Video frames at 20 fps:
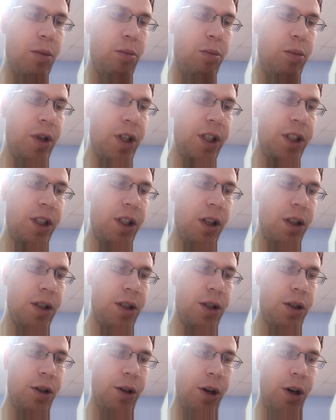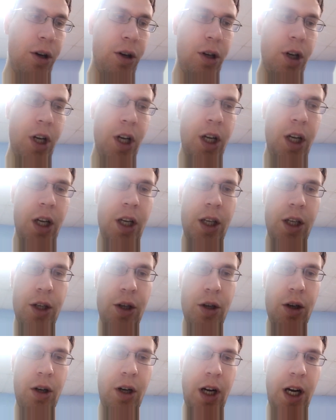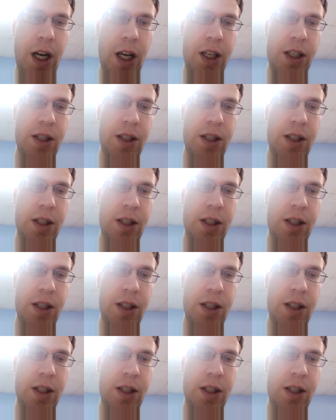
brittle straw. Her eyes